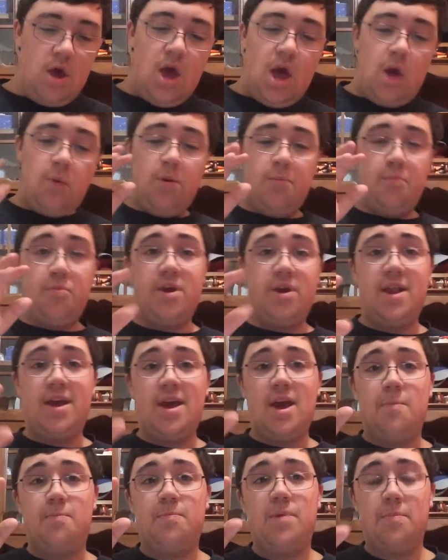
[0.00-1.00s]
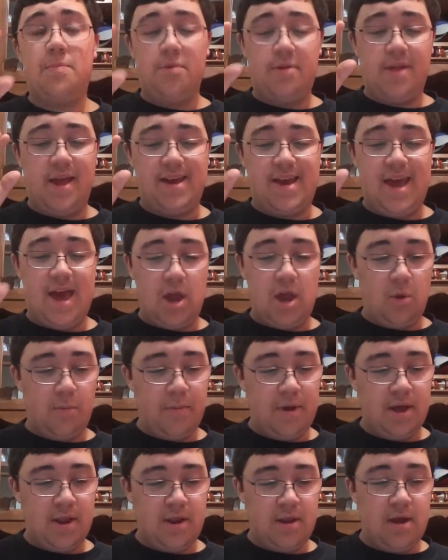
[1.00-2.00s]
and when Brady had people like
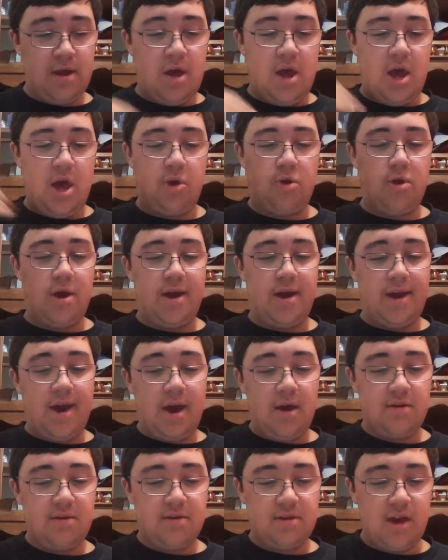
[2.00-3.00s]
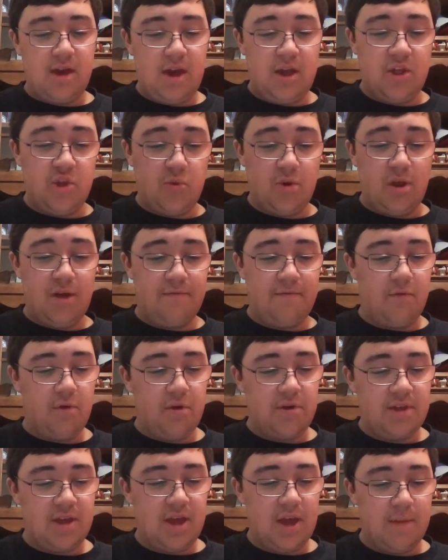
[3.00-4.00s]
Edelman and Gronkowski in
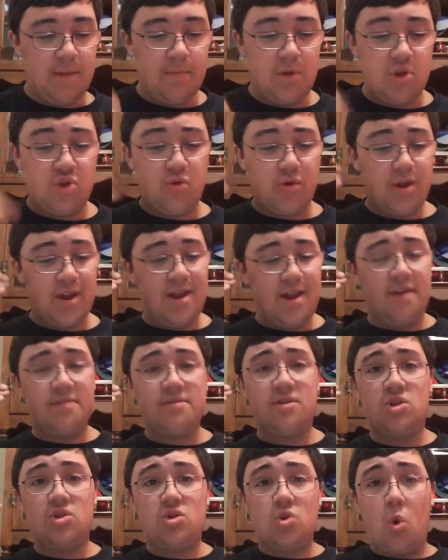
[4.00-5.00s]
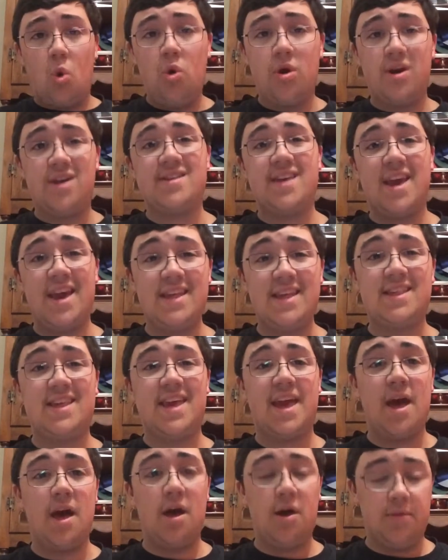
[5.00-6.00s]
2014, Jordy Nelson tore his
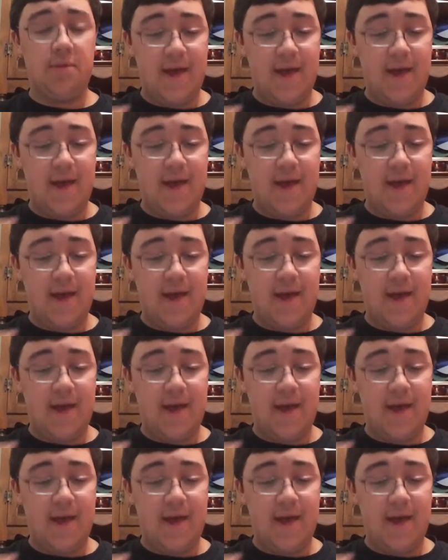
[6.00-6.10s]
ACL